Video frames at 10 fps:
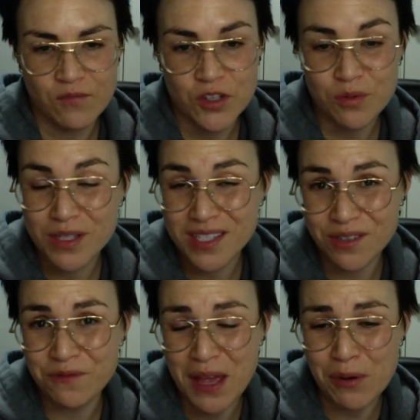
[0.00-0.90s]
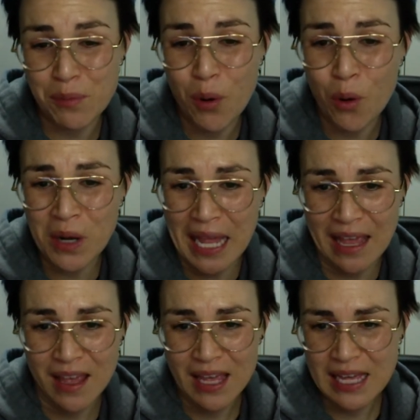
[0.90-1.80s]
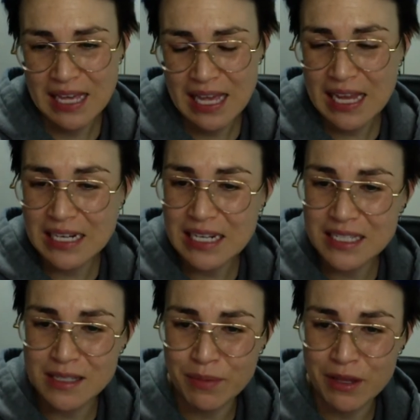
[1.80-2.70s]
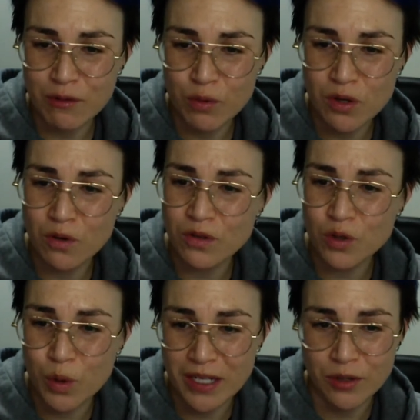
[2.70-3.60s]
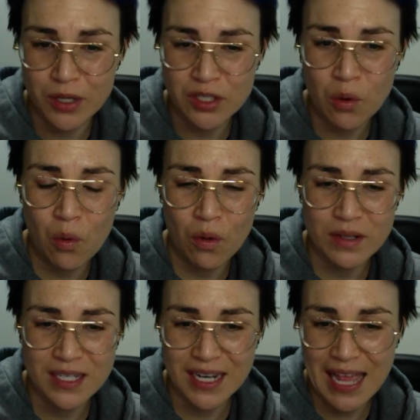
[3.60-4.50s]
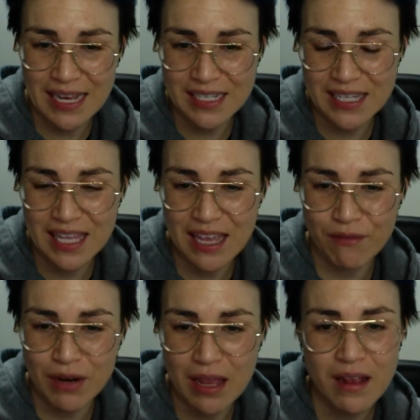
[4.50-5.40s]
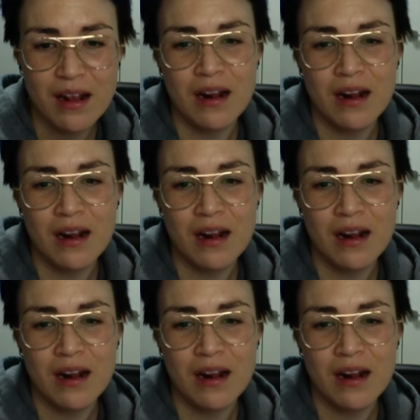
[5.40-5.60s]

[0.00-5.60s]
She was still very poorly, and Elizabeth would not quit her at all till late in the evening,